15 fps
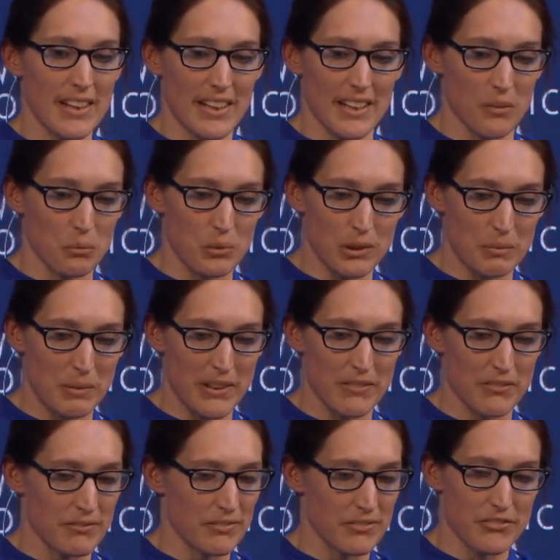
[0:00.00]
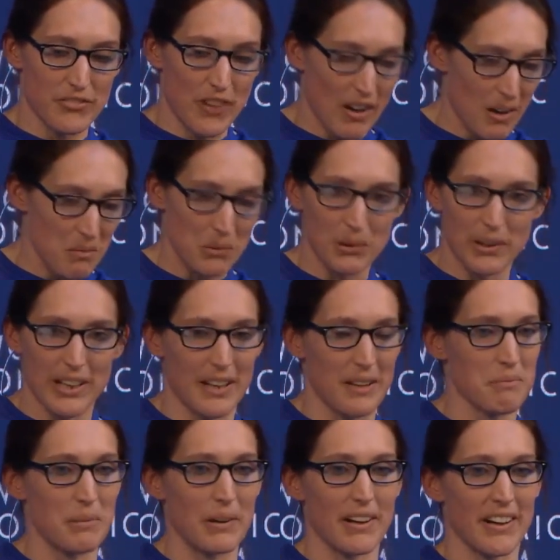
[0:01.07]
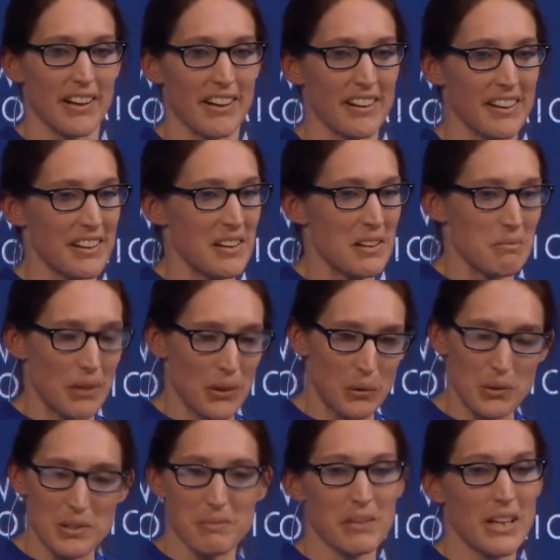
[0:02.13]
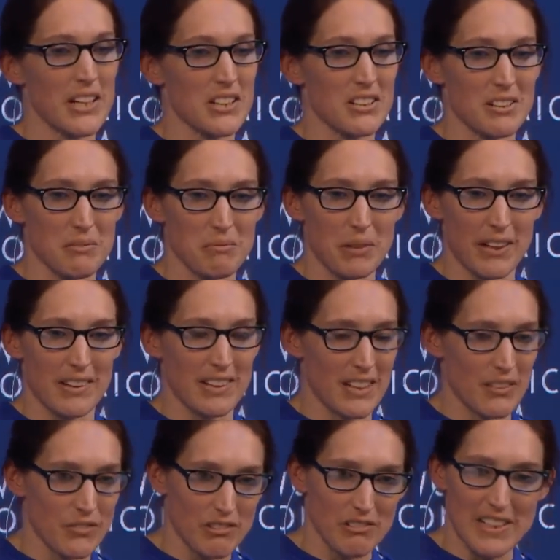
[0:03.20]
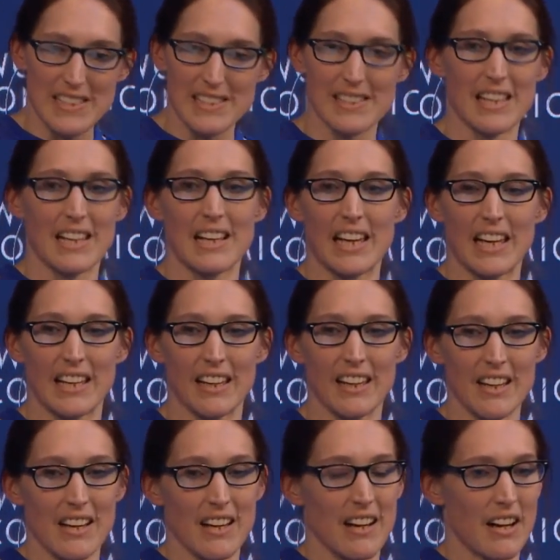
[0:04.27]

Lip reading: it will be far more hit by automation, by the need for reskilling,